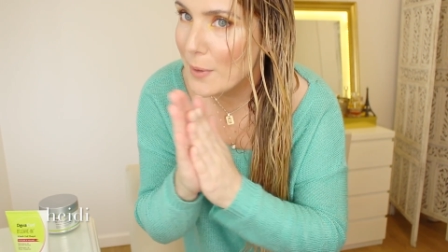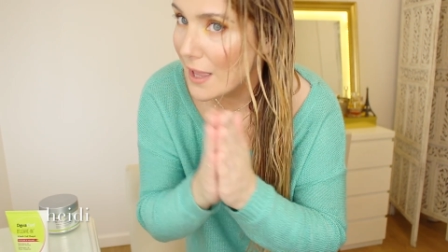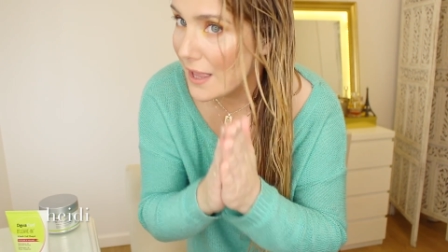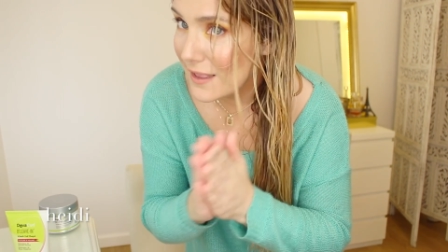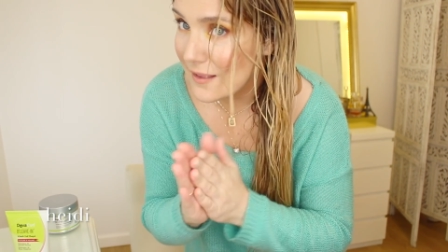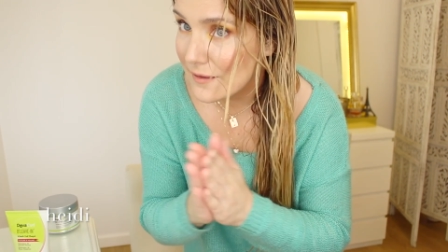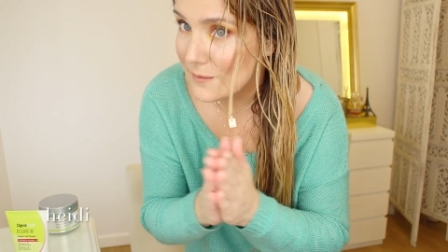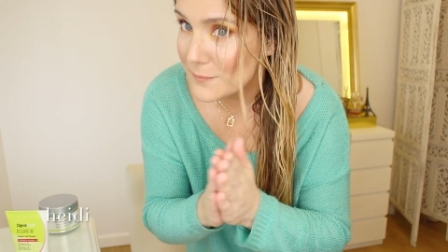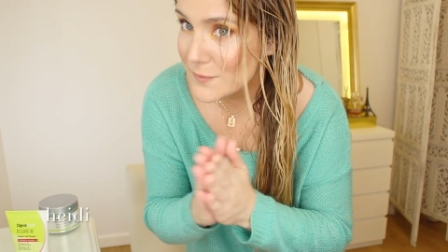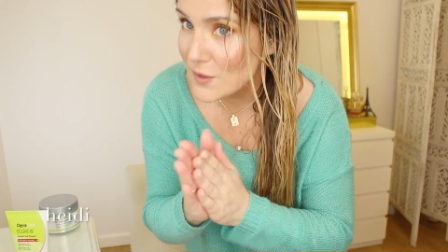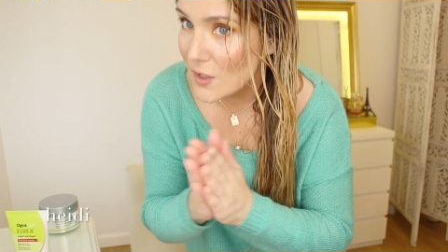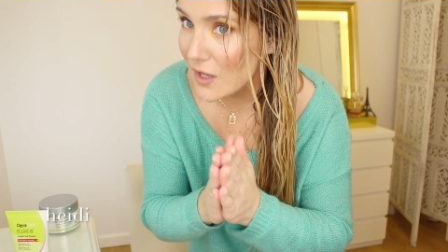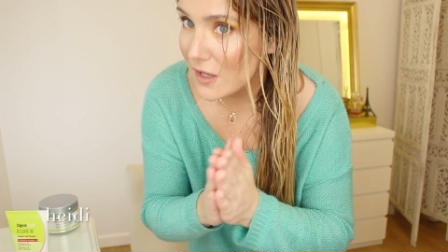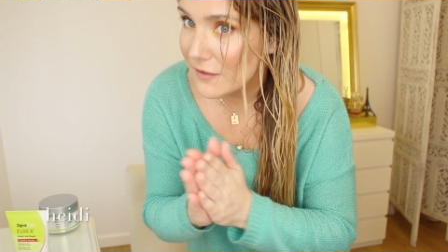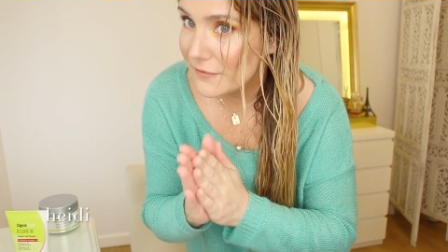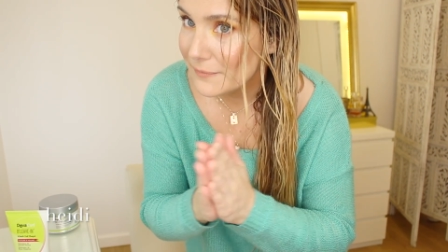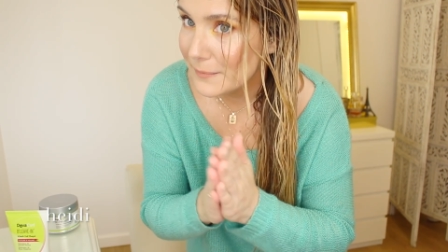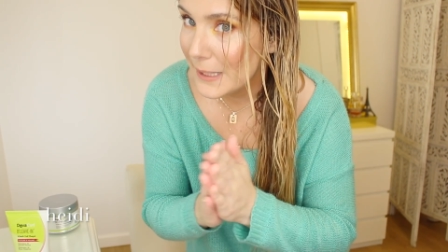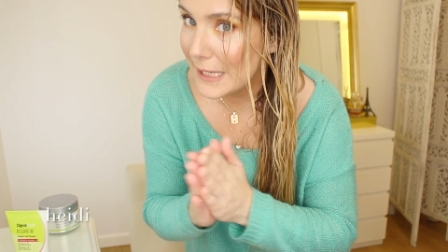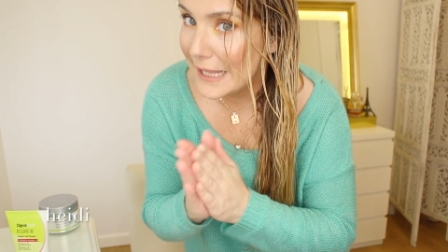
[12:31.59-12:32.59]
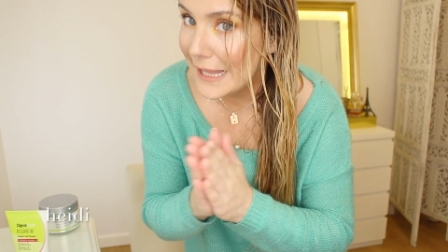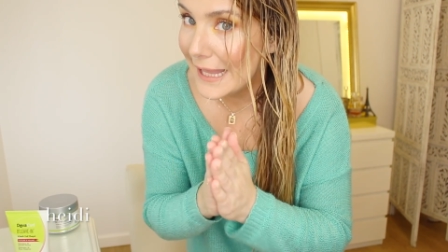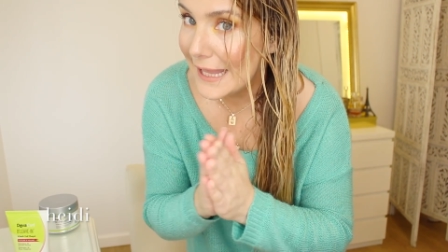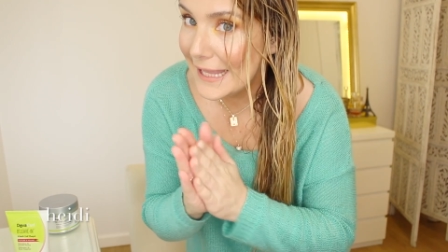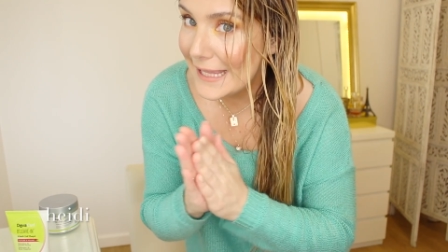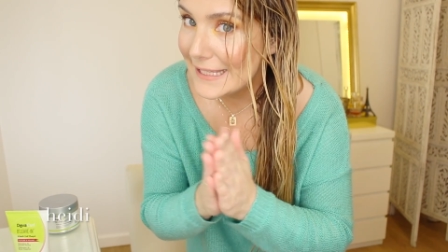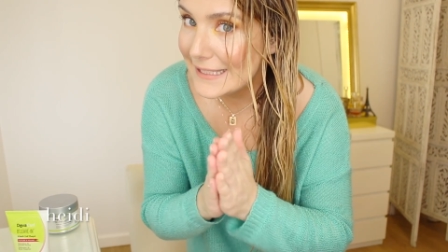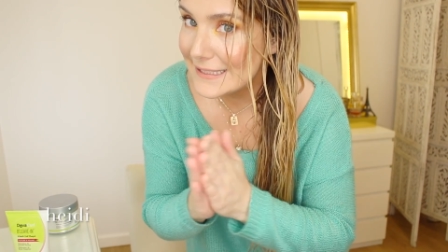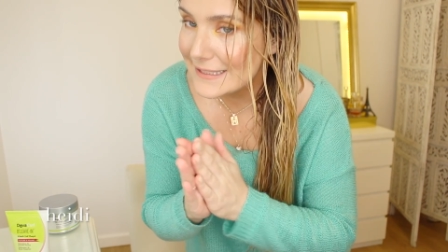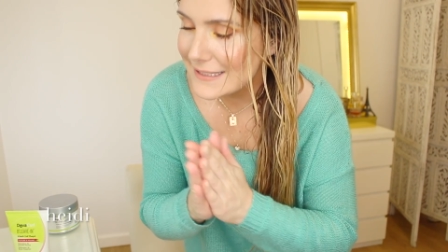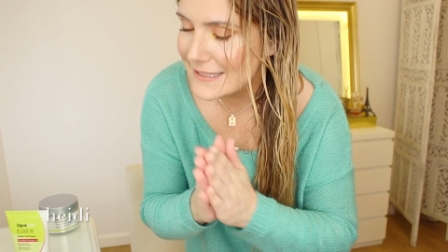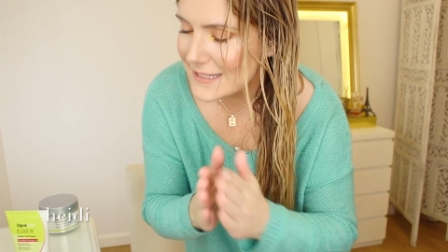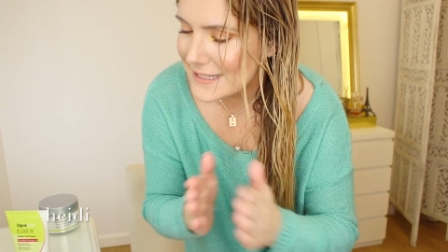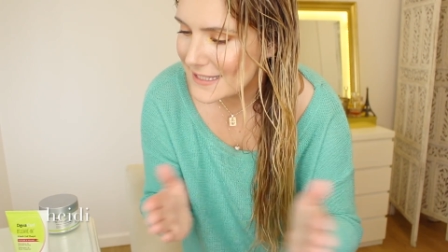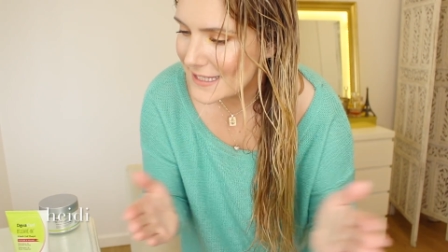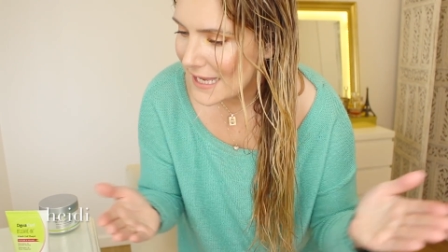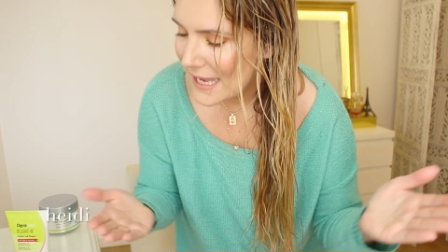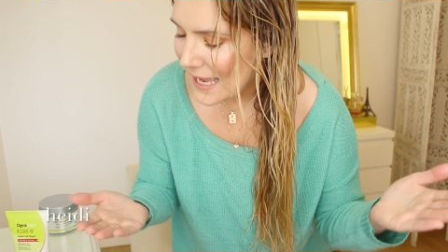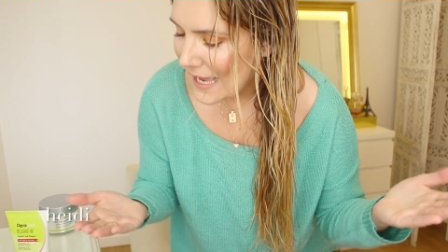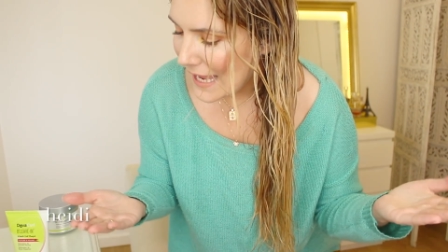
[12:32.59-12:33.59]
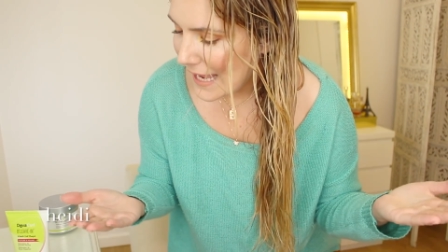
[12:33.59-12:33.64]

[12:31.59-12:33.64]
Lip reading: palms of my hands,